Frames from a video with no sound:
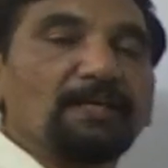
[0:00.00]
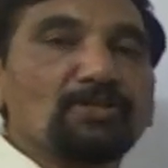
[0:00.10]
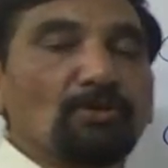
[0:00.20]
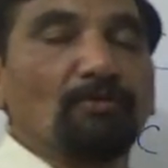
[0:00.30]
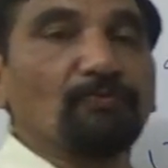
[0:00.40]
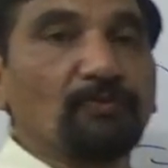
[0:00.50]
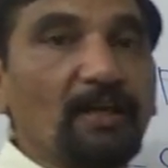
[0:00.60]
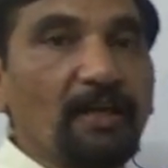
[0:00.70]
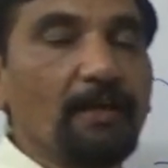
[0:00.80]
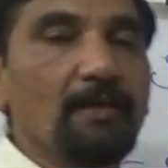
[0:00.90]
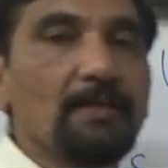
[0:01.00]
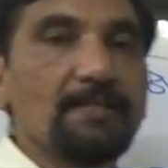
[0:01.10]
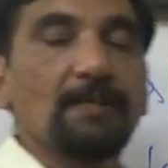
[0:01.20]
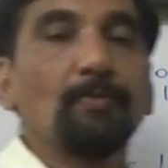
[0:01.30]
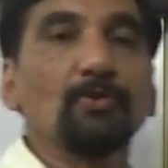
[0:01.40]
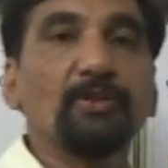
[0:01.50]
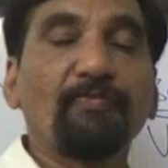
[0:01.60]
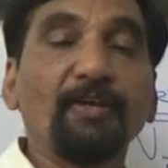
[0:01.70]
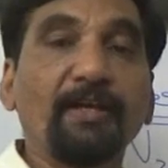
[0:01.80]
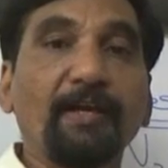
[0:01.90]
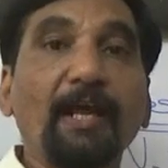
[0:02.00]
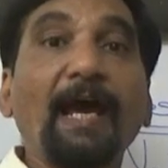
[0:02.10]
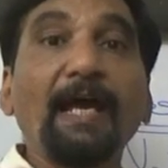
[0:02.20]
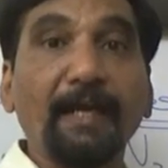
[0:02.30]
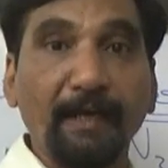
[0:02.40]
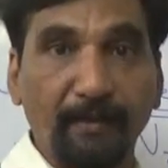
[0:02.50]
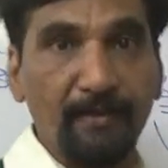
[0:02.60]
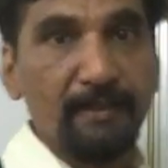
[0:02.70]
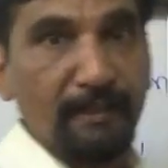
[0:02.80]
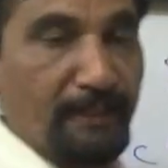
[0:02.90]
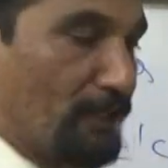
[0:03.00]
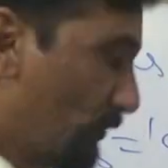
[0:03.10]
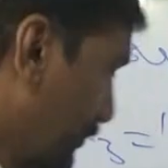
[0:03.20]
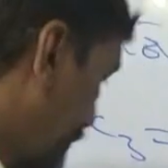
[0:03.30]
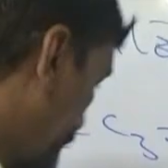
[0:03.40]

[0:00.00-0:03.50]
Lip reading: Instead of 3, suppose you have taken n, then